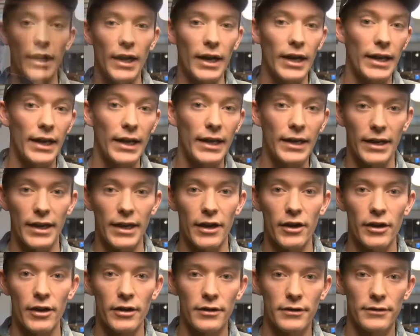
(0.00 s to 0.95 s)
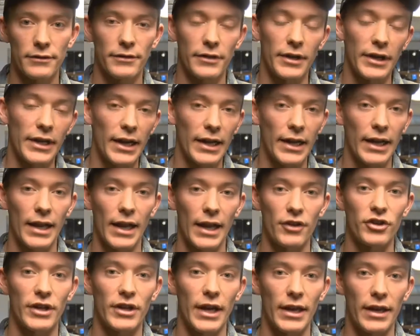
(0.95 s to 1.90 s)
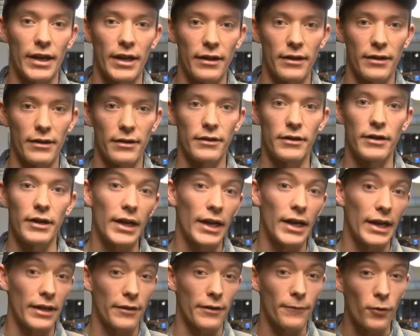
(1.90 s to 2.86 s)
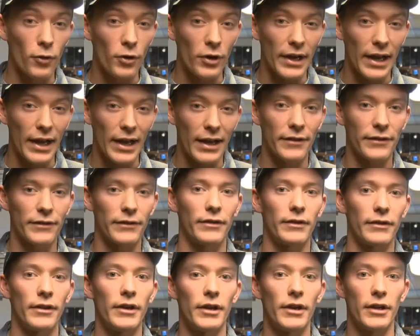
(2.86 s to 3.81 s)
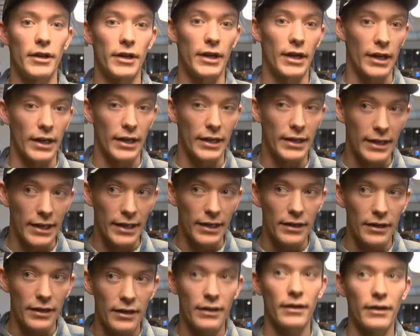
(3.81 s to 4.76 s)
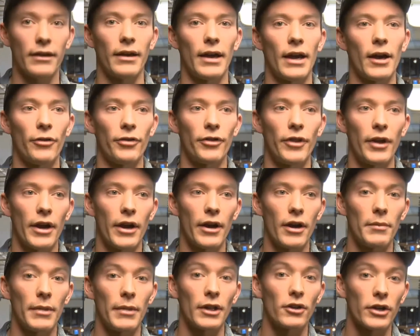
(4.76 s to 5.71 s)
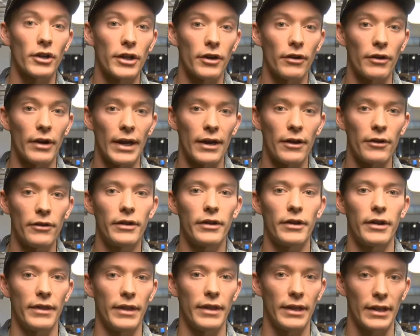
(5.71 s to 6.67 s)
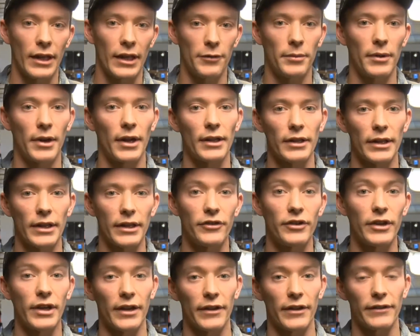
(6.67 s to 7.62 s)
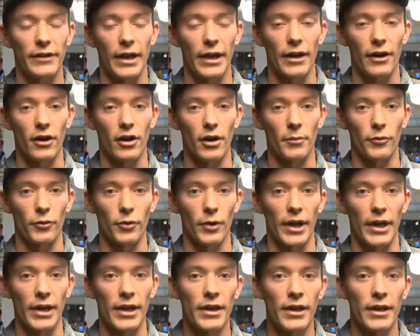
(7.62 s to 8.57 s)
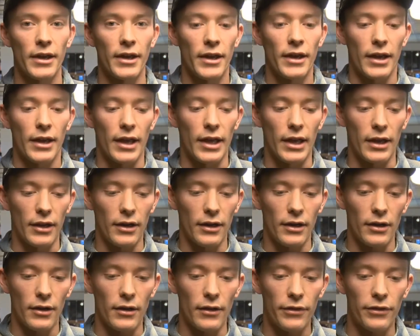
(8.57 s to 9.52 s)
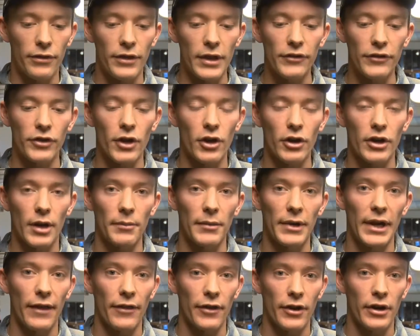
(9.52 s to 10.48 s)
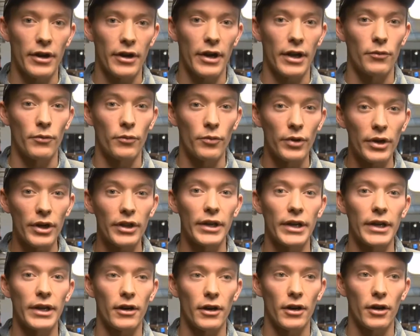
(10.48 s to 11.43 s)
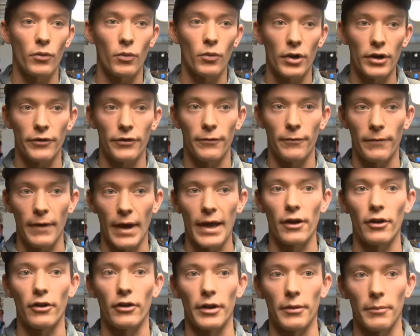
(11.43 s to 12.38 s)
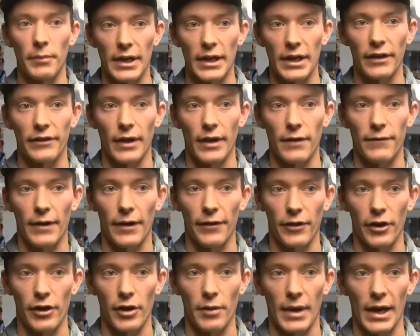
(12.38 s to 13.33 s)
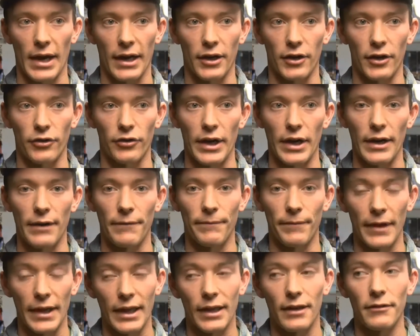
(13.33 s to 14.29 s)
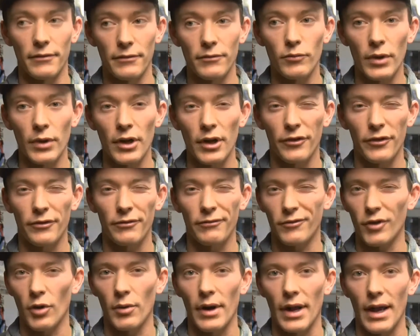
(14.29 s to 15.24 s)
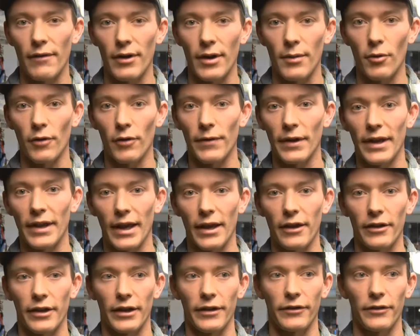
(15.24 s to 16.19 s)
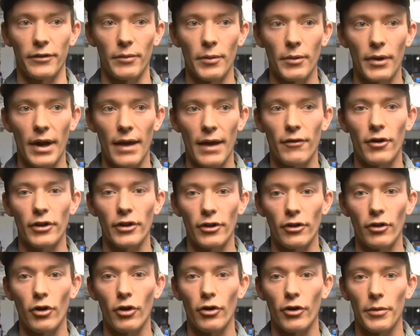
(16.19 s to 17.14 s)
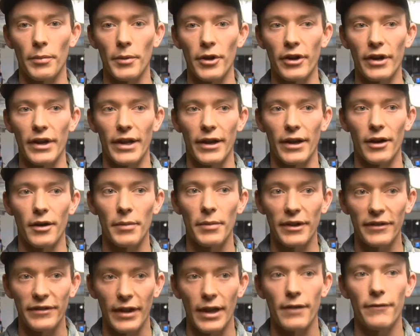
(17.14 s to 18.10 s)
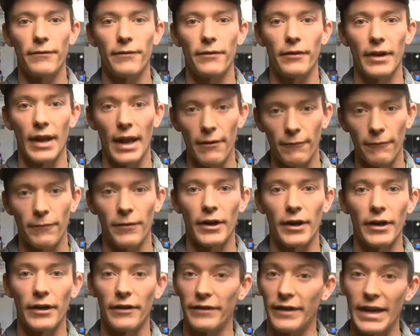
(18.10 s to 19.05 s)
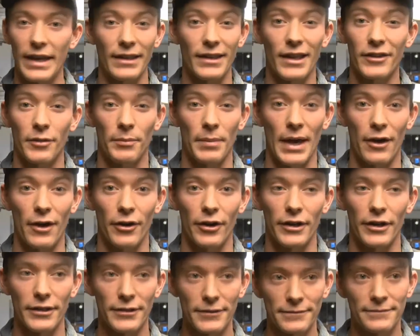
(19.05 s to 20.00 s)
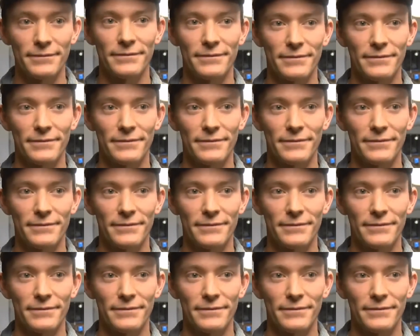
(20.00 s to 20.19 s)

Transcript: You got to get gear, you got to get educated, you got to get the forecast, you got to get out there and be looking around, and then last but not least, you got to stay out of harm's way. And these all come together and really are what's vital in being safe out there in the backcountry. And we just don't want to have any more fatalities. We want to have our little community here be safe and having fun and skiing lots of powder.